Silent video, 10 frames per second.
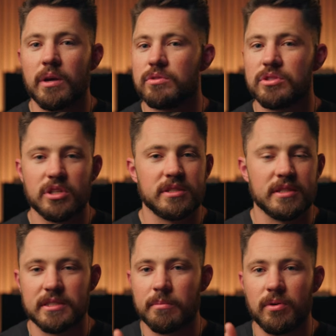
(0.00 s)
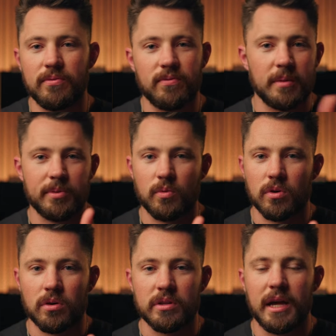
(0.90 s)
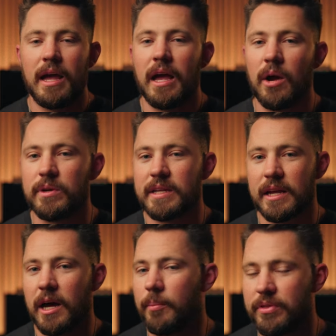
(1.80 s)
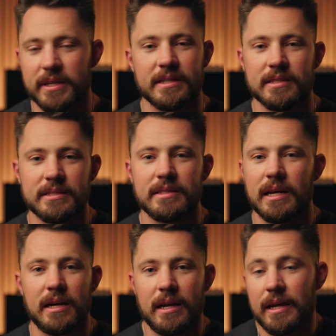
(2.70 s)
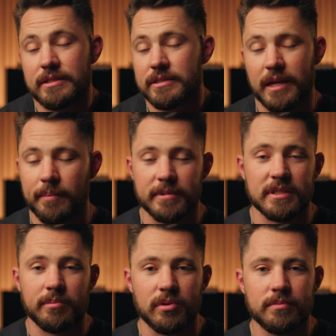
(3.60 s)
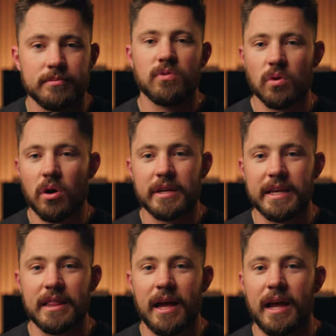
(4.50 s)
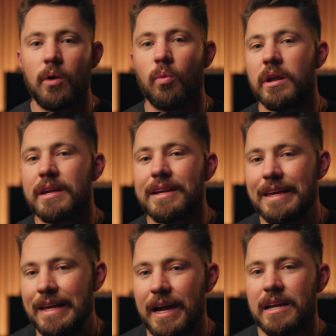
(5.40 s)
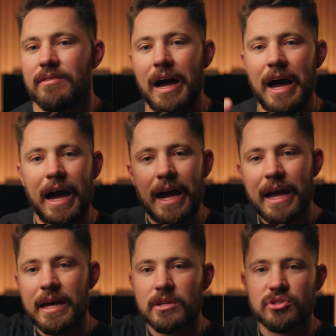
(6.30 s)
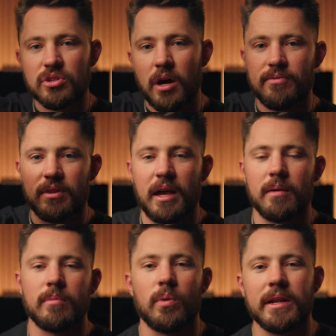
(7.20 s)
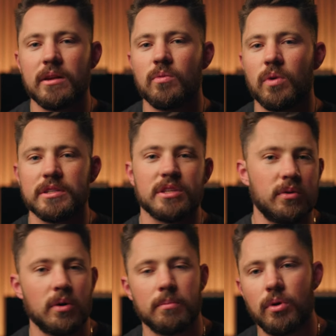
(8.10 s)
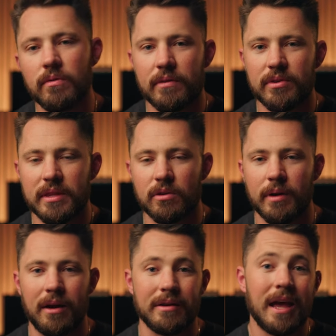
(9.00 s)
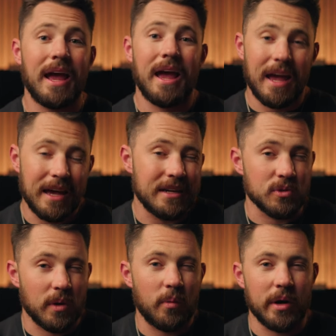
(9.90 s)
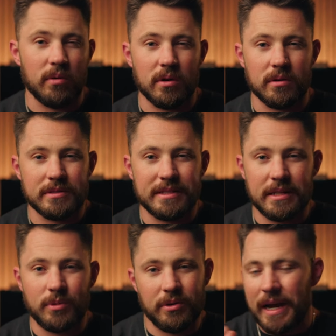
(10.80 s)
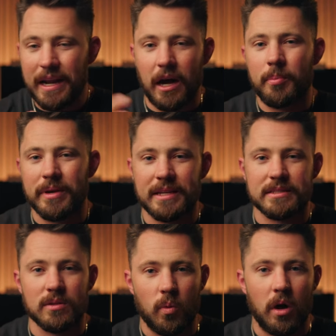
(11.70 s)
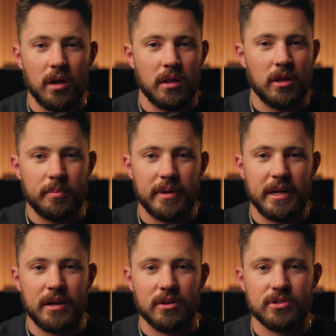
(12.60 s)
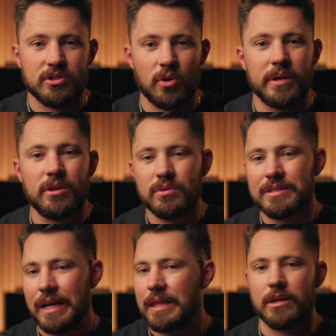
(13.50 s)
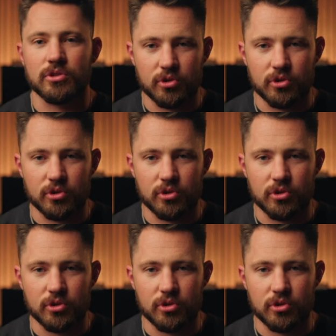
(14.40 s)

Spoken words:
it was just a simple flip the world, and we did a couple things that and just kept it simple. For our key light, I wanted kind of a high soft light, but we didn't want to move everything around, and as well we were kind of up against the wall a little bit here, so we used a little